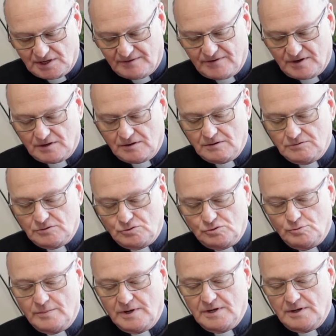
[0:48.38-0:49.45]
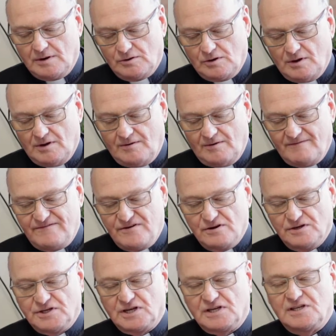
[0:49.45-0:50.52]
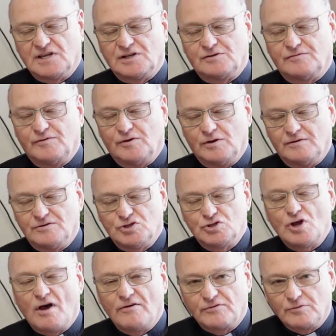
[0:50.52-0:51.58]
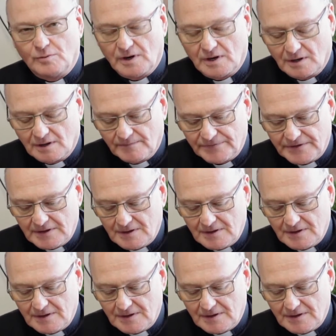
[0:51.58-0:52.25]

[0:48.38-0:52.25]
of a very successful software